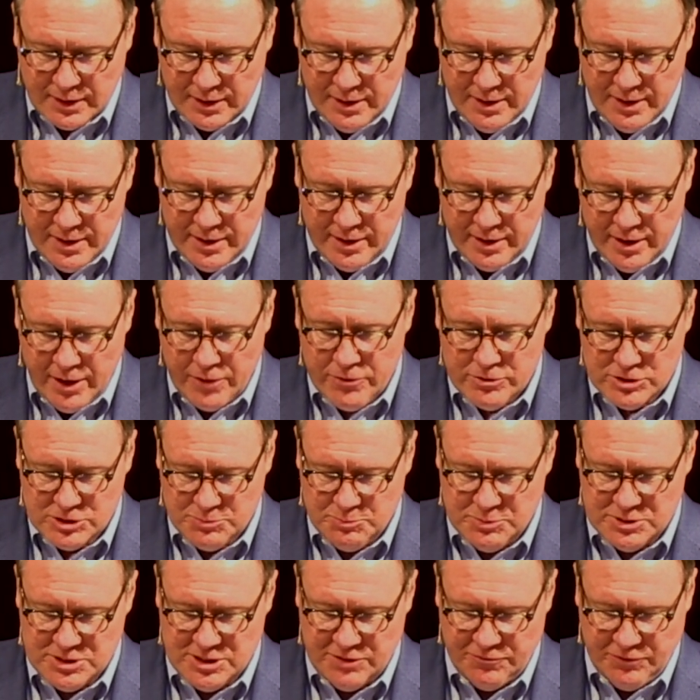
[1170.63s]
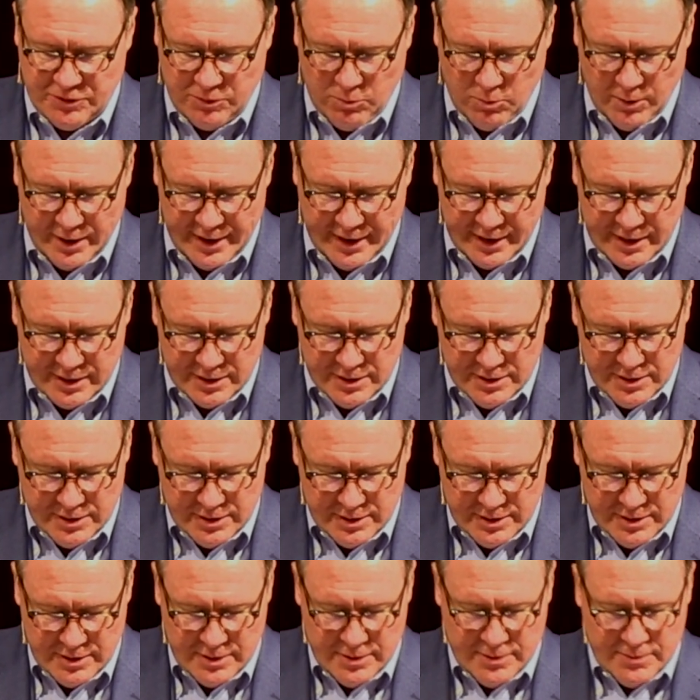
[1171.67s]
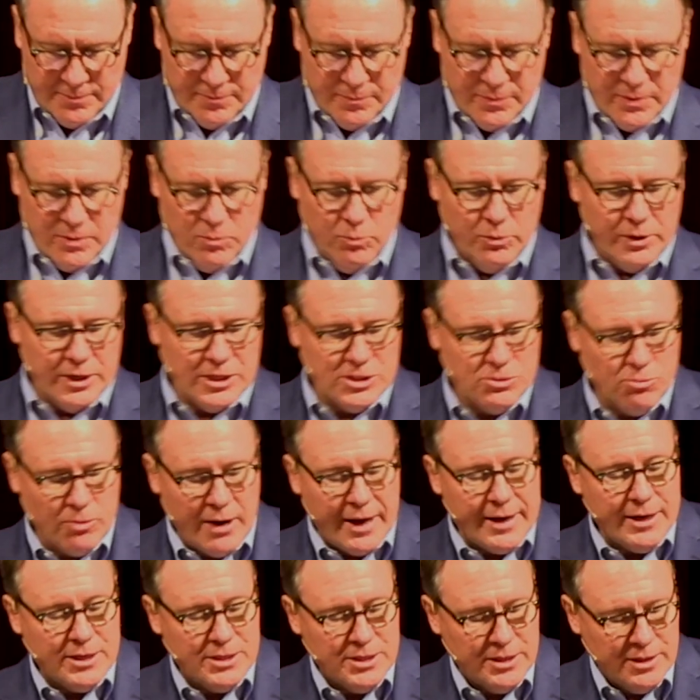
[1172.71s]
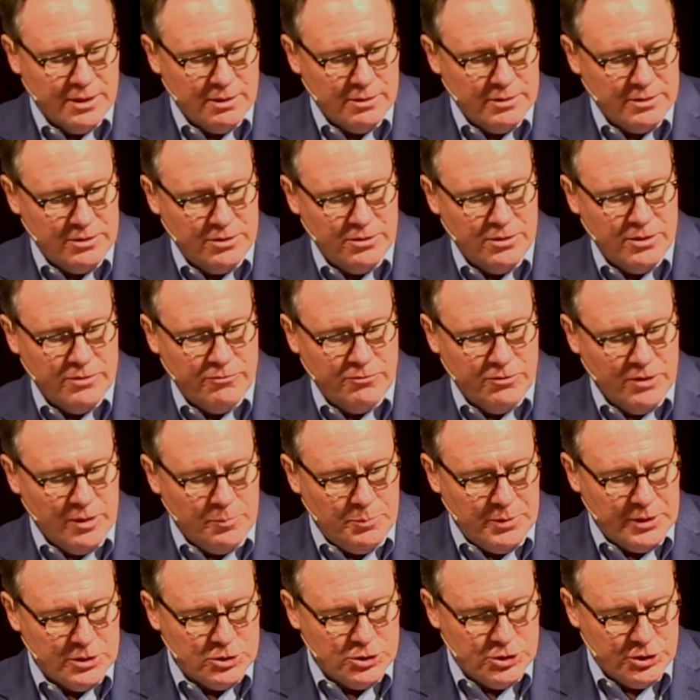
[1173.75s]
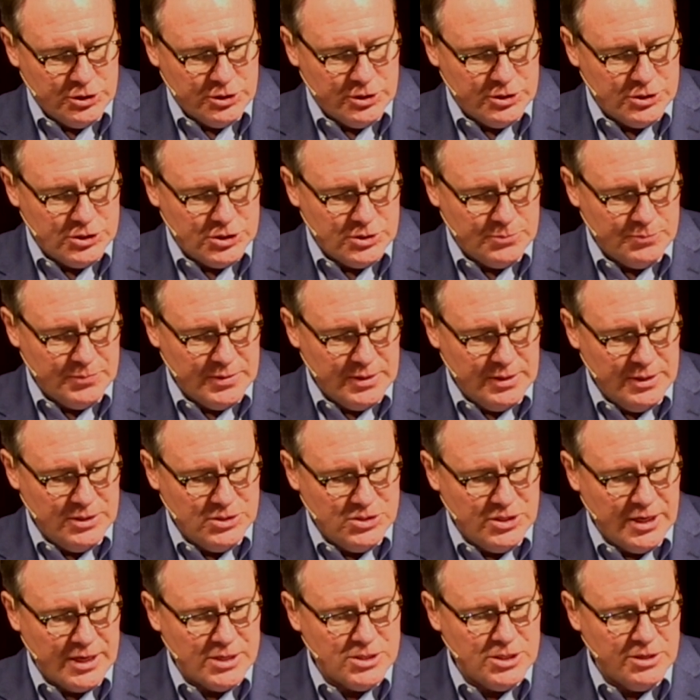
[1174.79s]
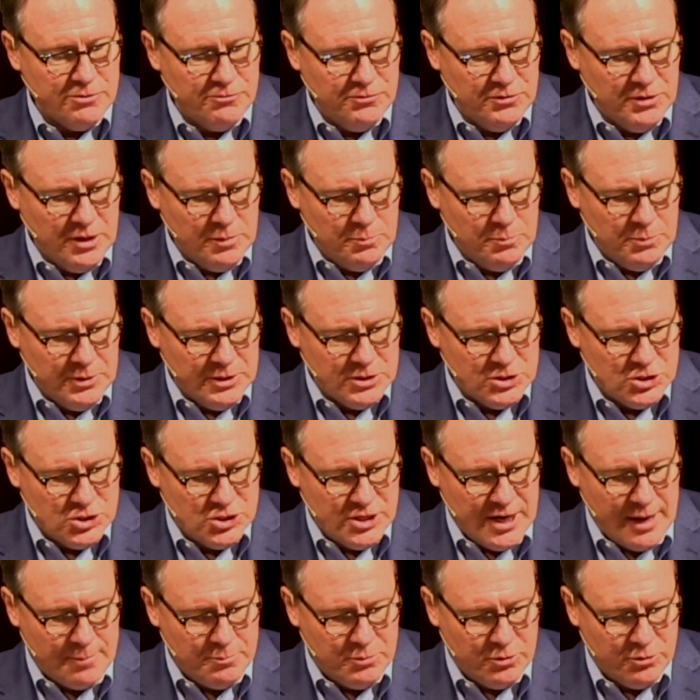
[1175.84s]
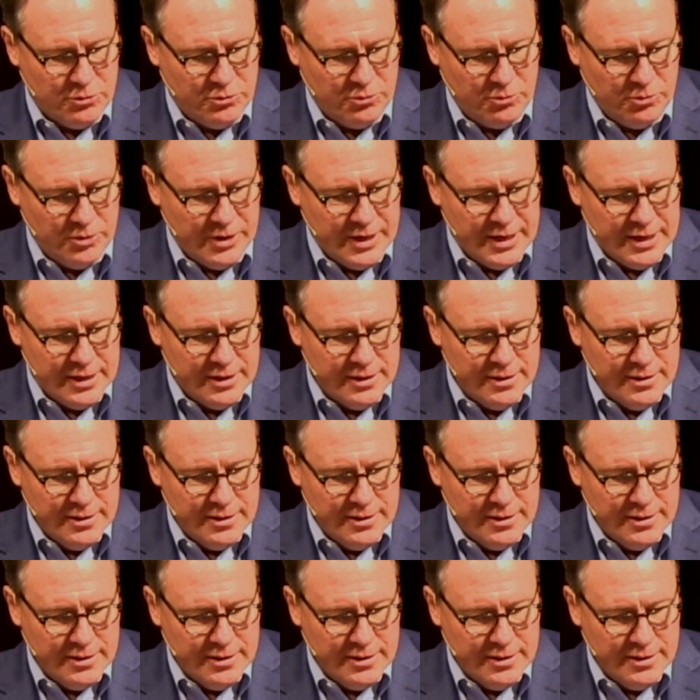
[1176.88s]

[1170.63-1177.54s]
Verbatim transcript: in another specific way when he's writing to the, to the Philippian church. He says in Philippians chapter 3,